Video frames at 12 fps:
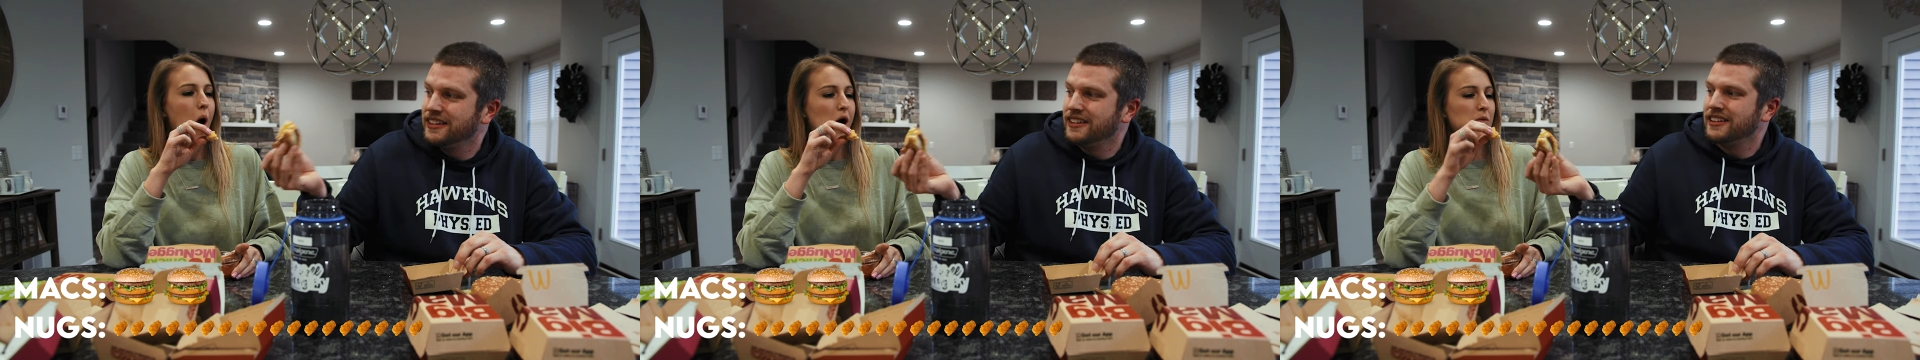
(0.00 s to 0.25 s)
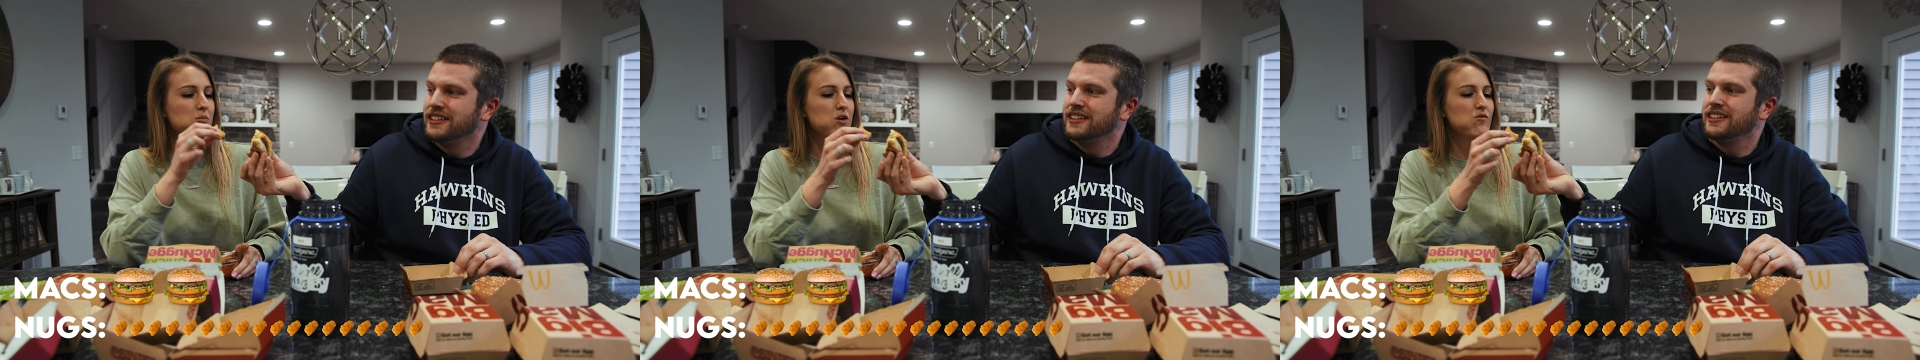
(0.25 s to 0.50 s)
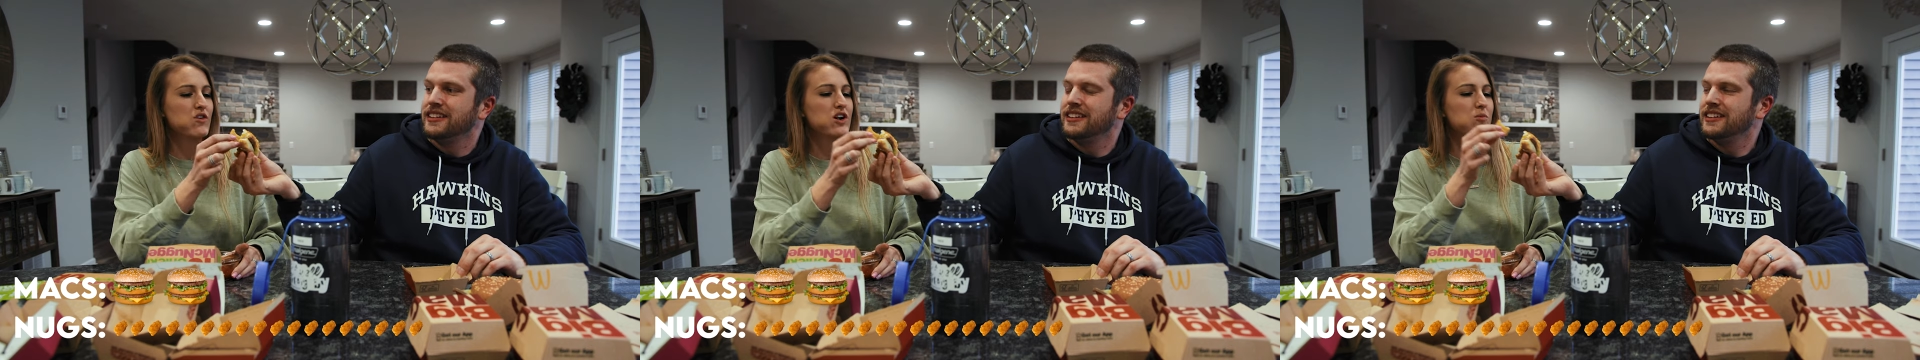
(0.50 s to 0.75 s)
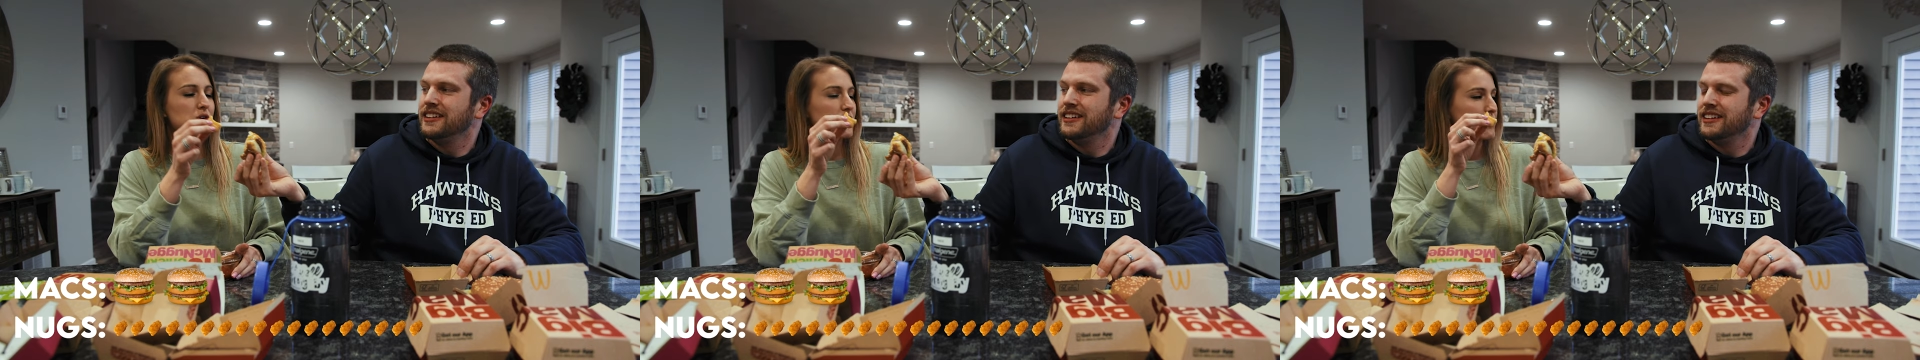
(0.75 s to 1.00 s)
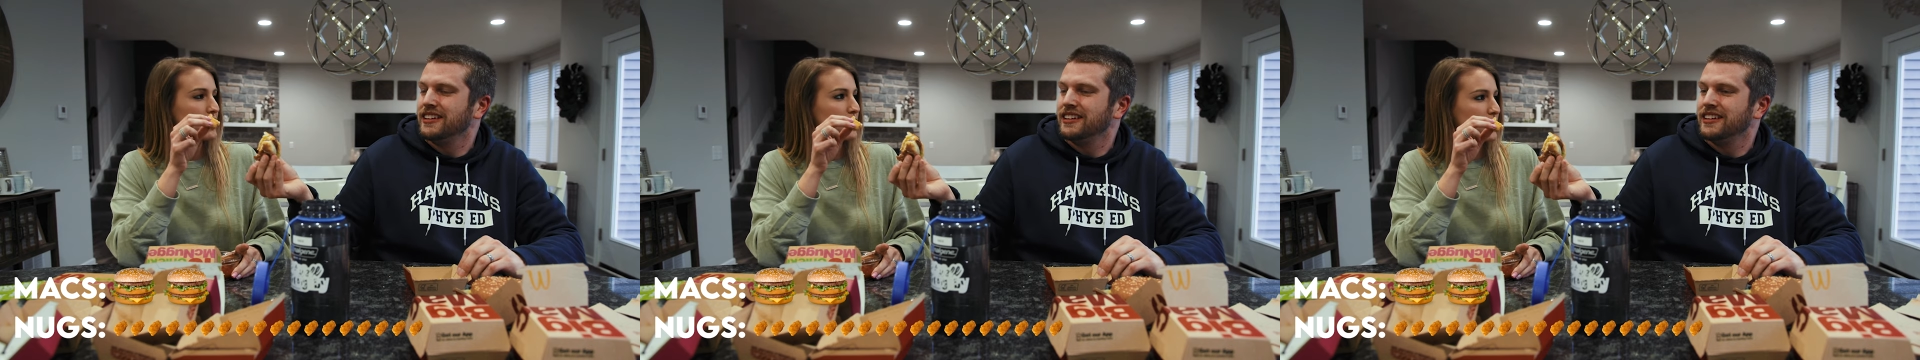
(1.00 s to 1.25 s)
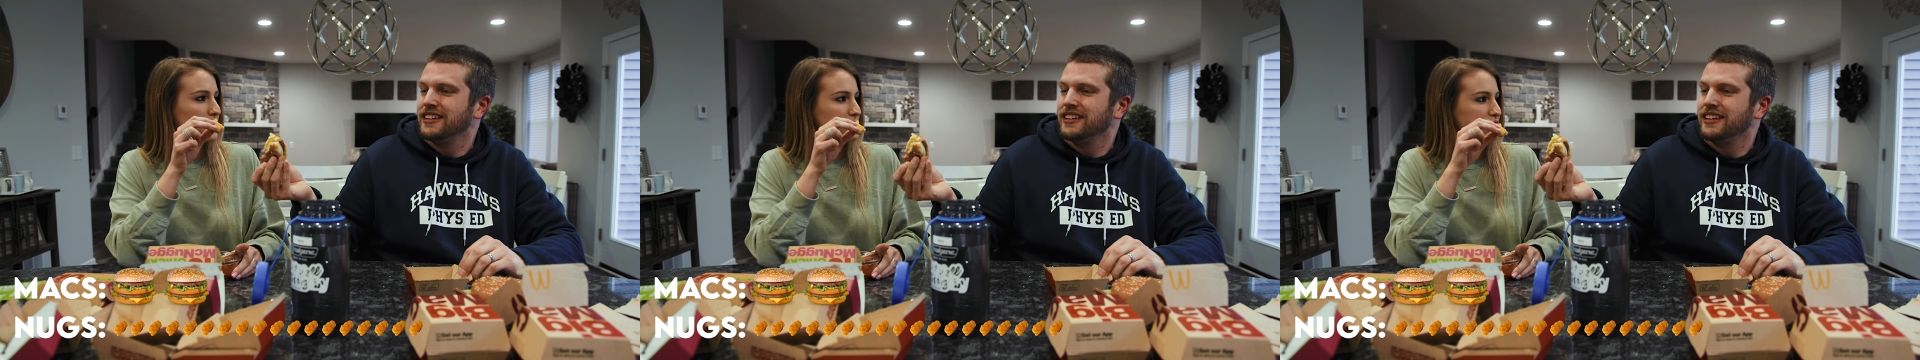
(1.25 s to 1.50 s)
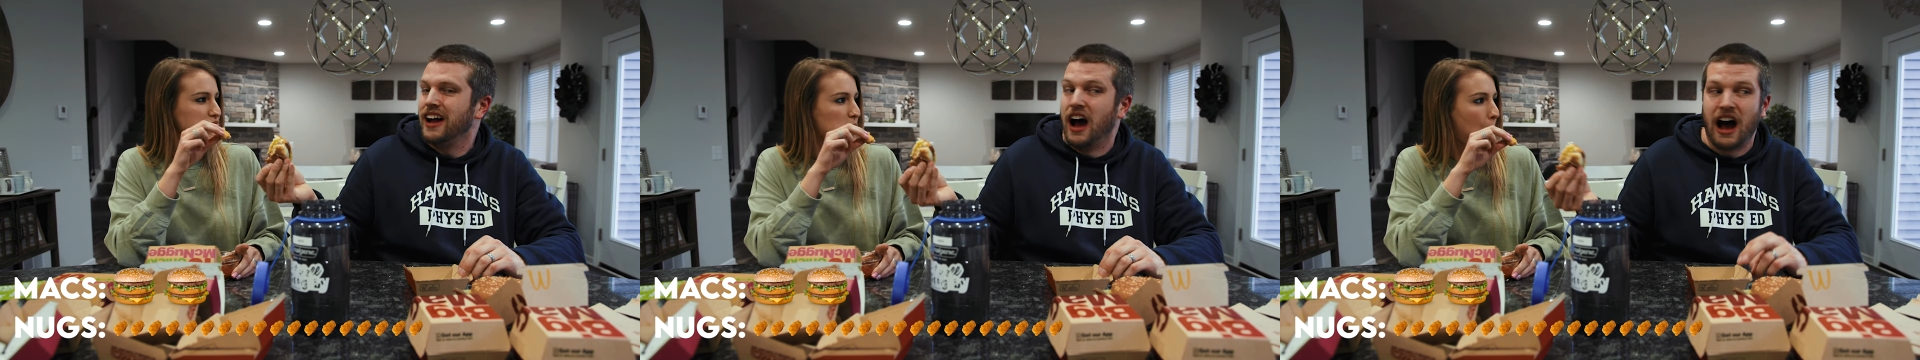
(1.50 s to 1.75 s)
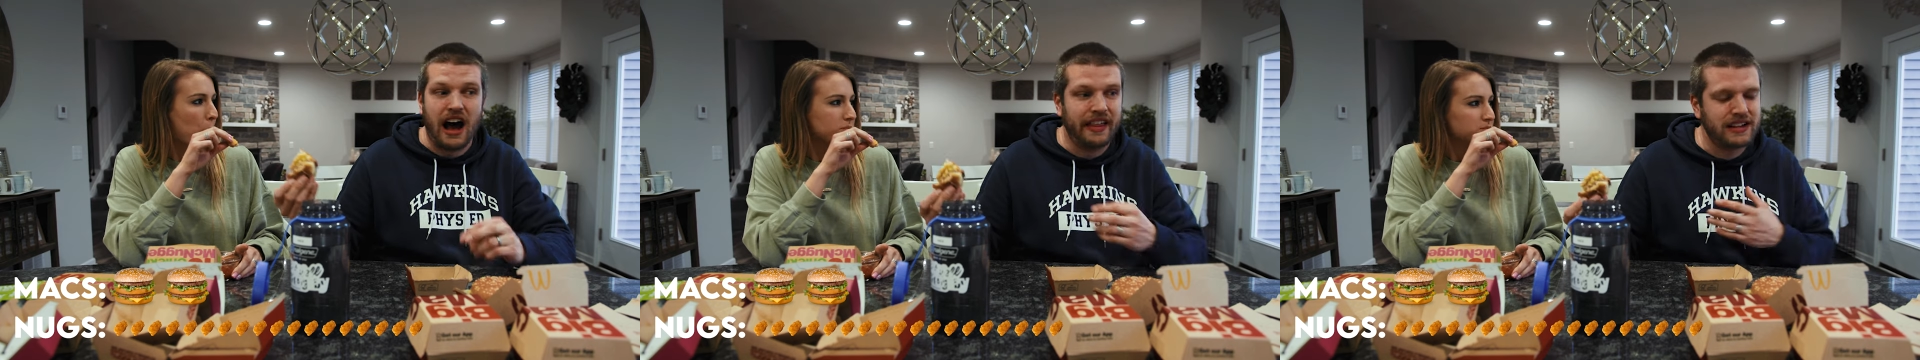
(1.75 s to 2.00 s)
Speaker 1: I'm afraid I'm gonna puke.
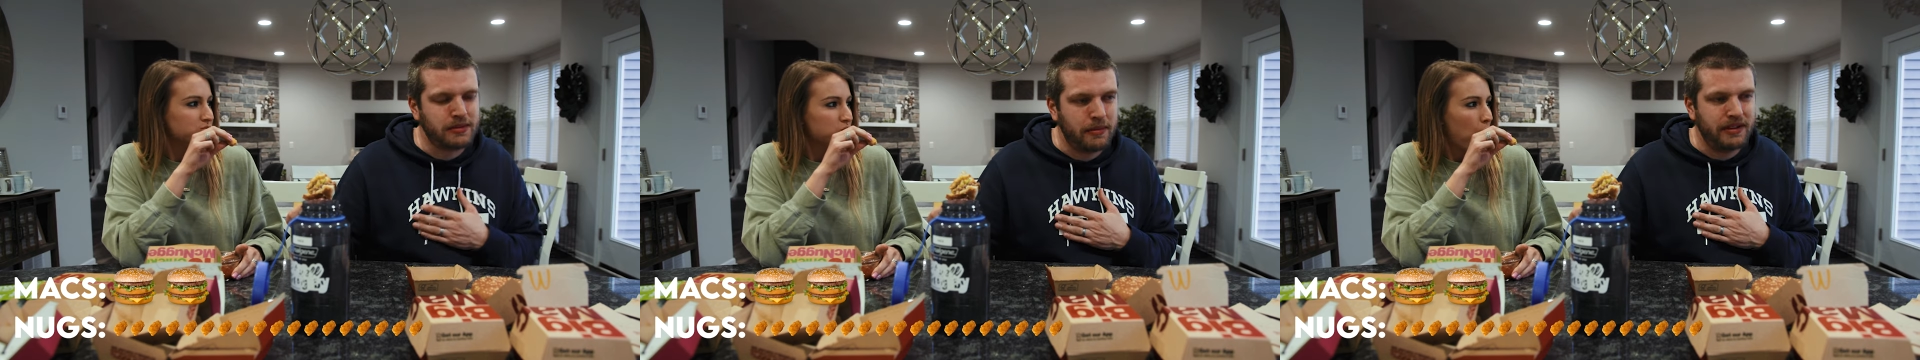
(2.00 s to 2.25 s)
Speaker 2: Ah, uh, that's my